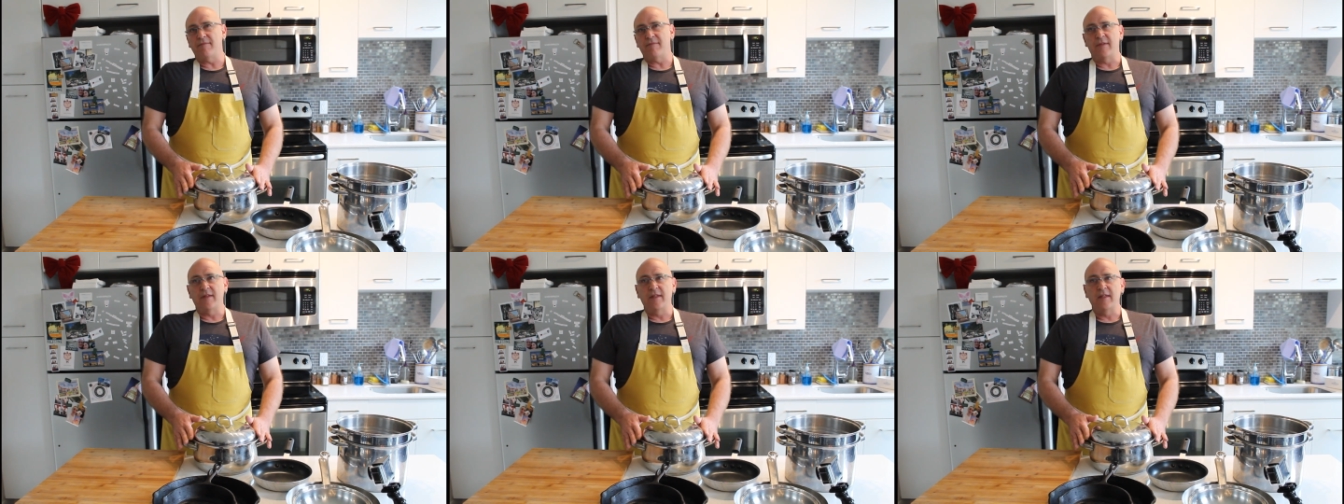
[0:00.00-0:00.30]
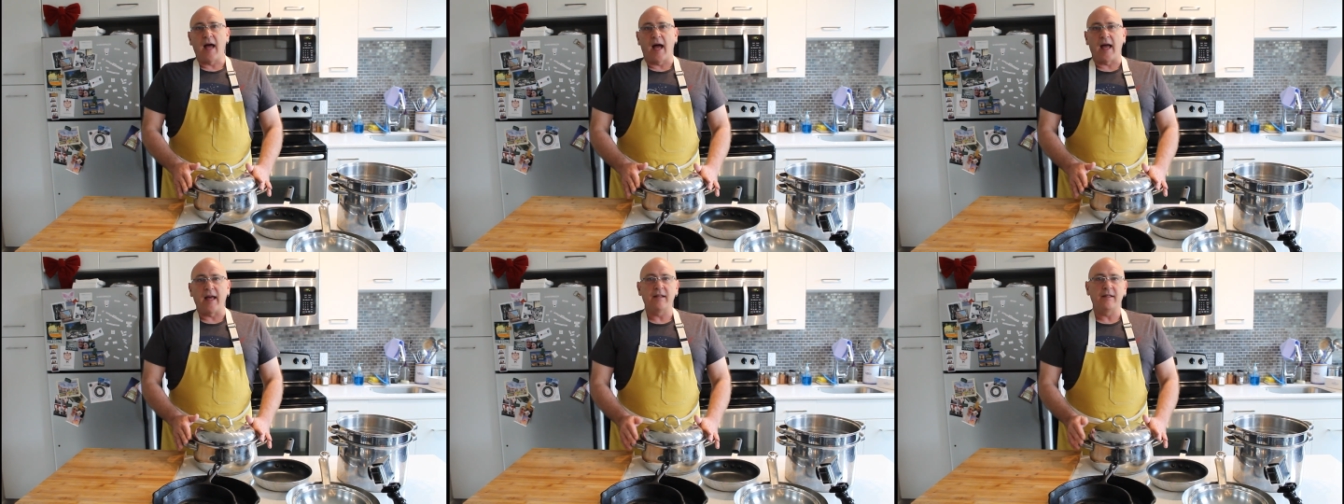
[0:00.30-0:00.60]

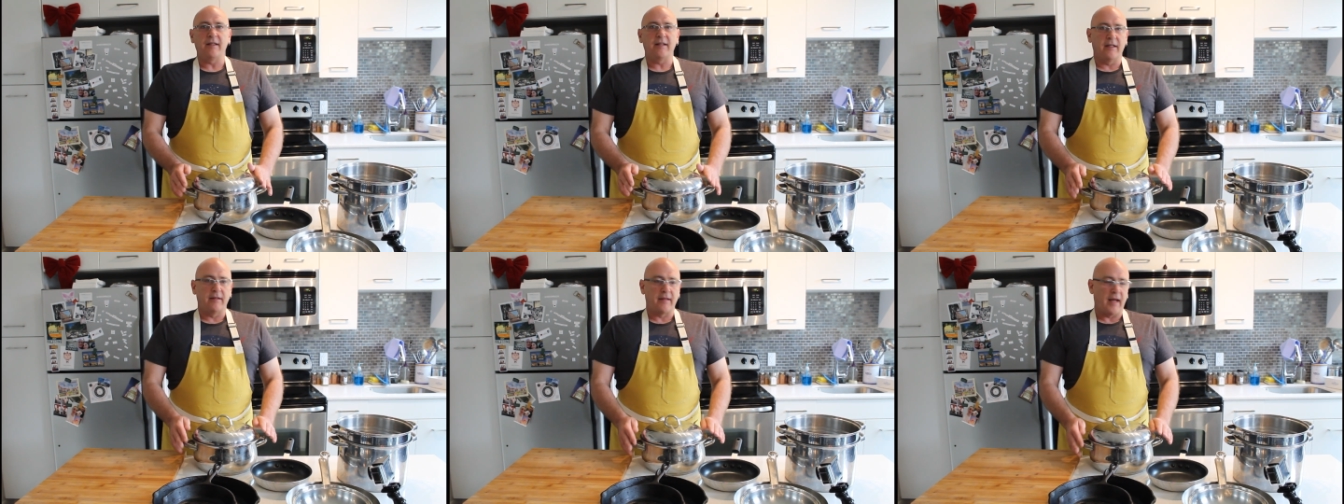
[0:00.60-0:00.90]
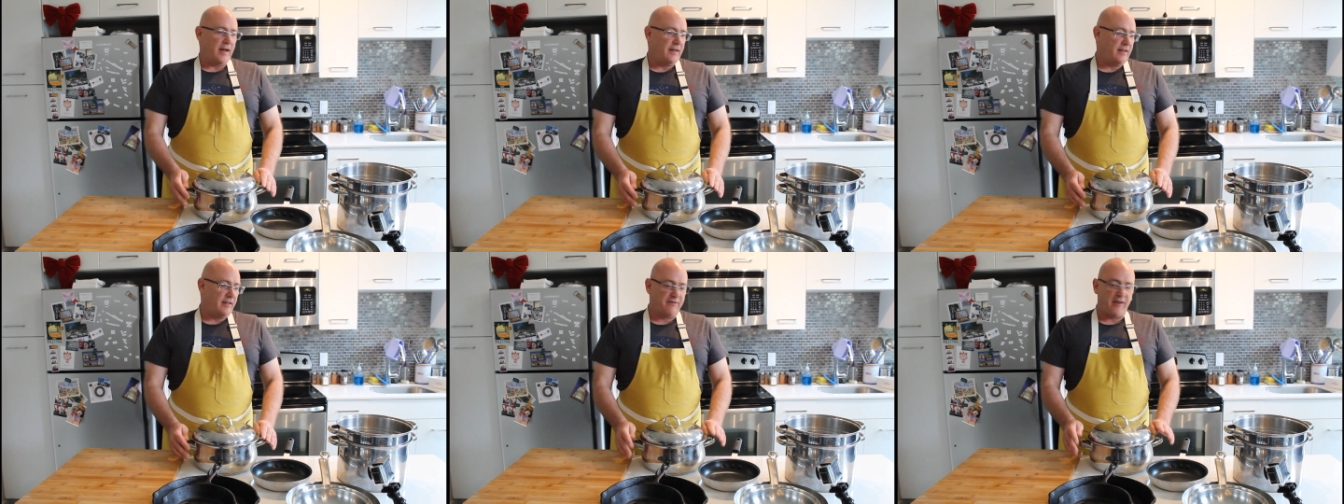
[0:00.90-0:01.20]
90 to
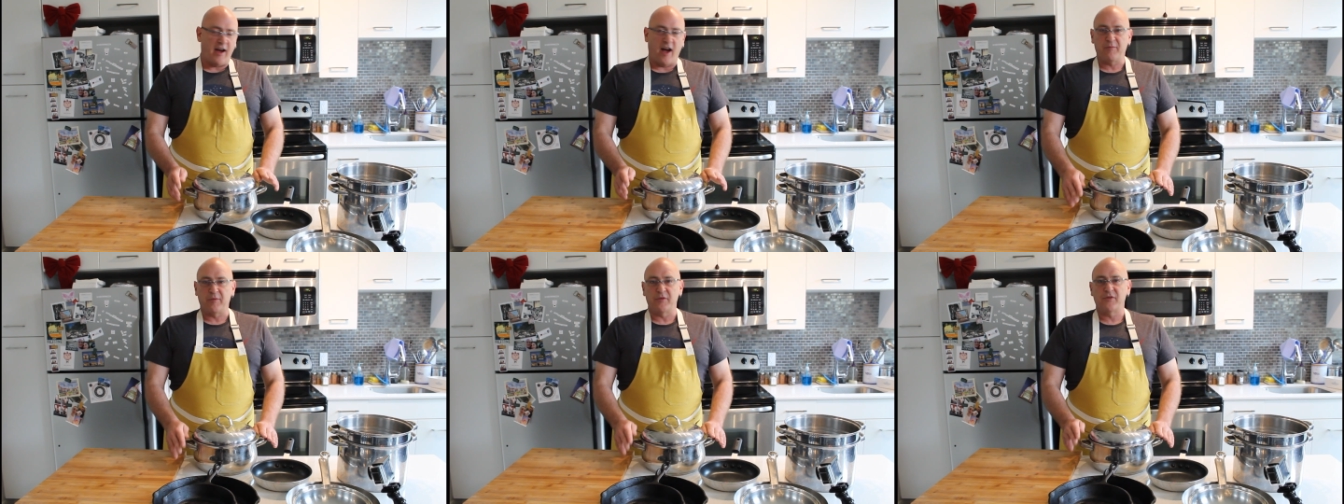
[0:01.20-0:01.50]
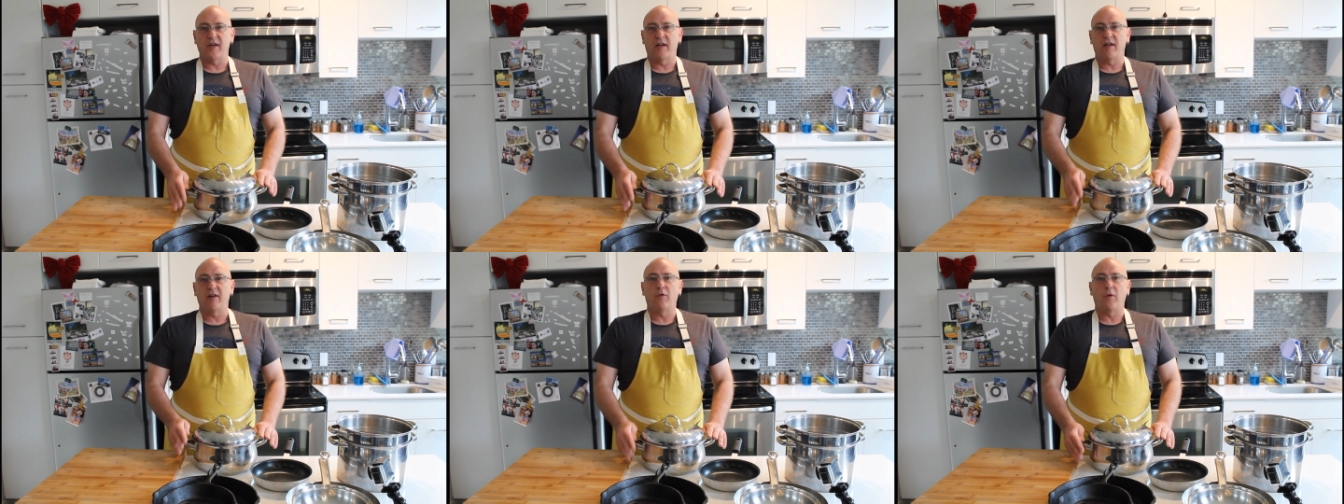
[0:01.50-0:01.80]

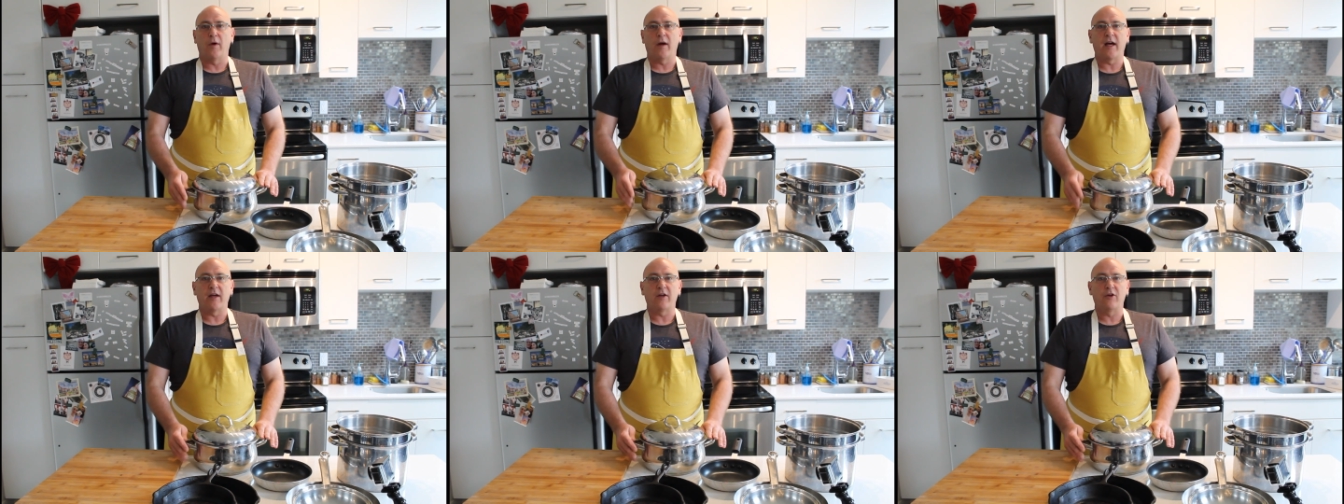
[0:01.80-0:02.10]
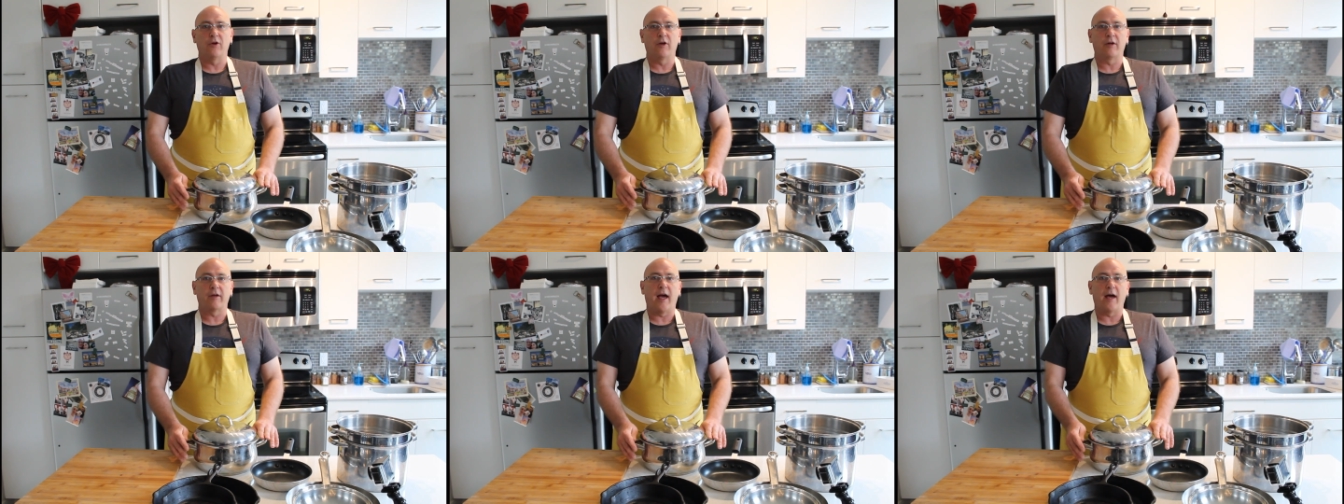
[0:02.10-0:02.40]
95% of what I
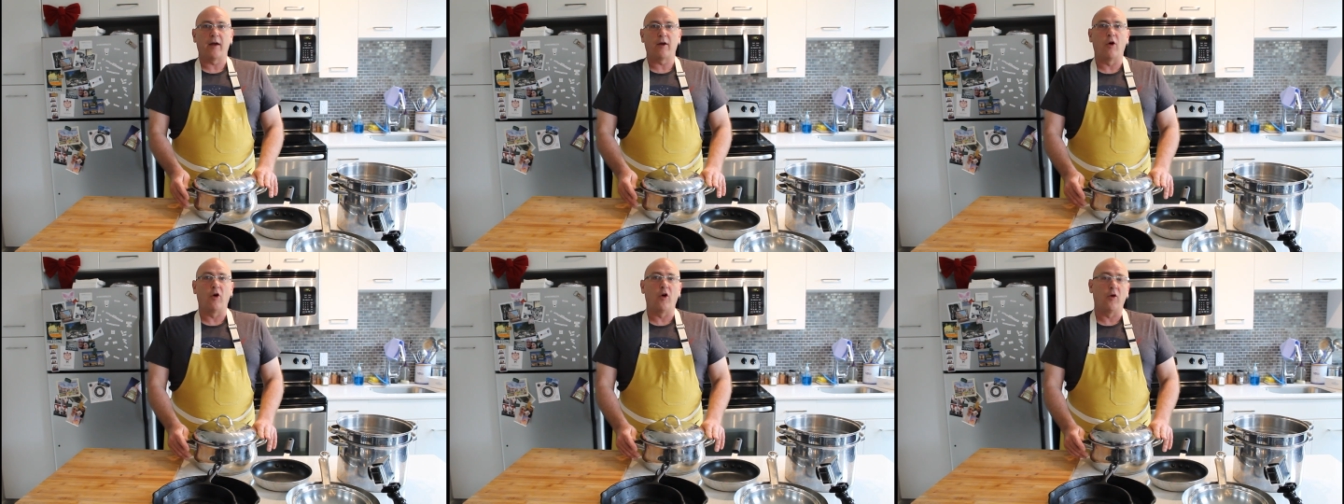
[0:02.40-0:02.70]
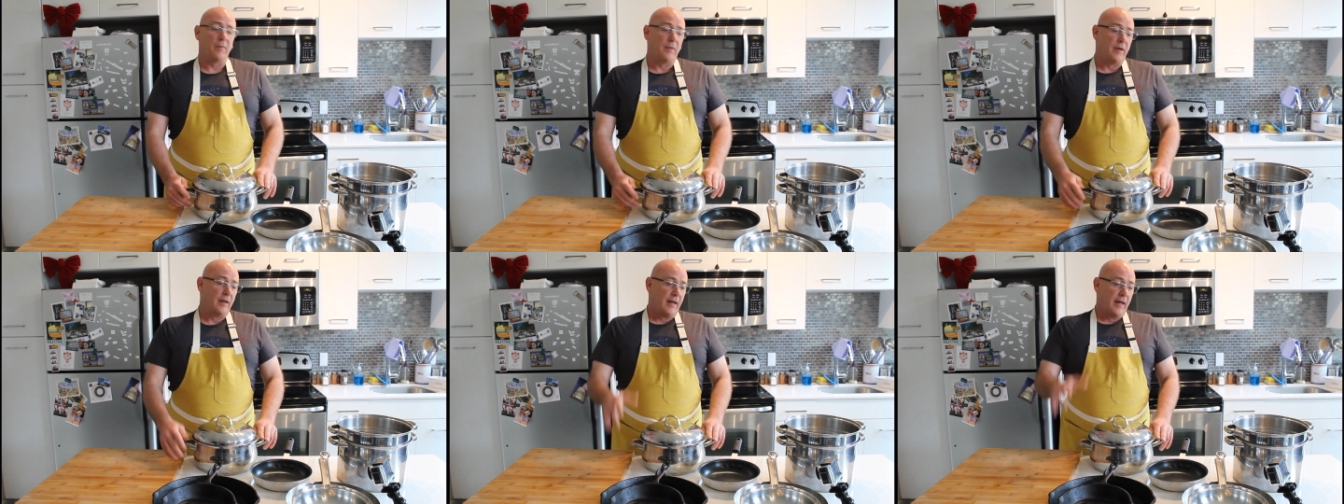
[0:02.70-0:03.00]
cook at
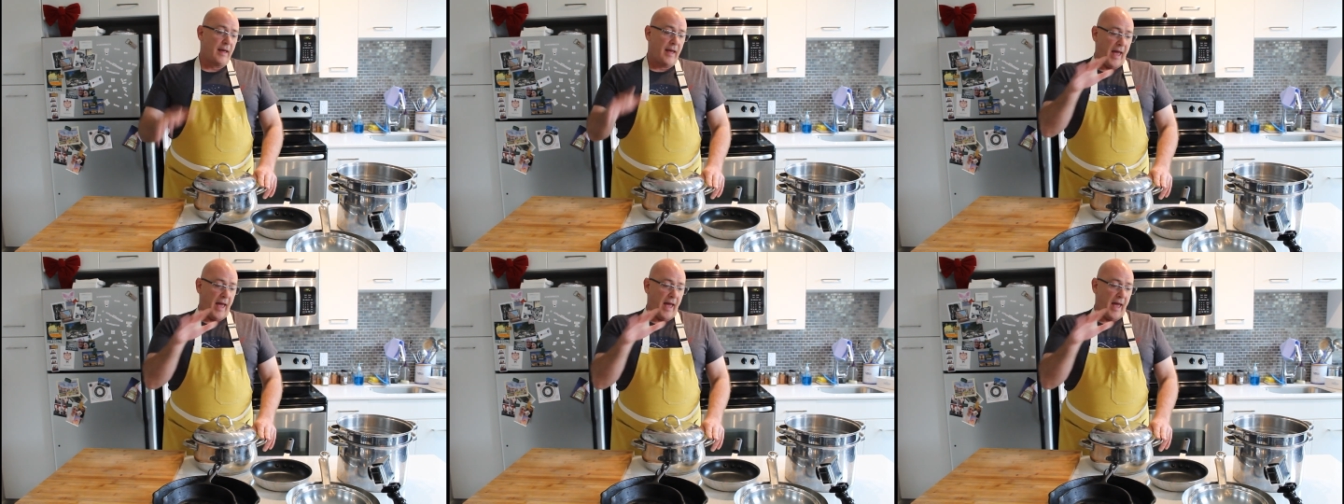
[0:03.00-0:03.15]
home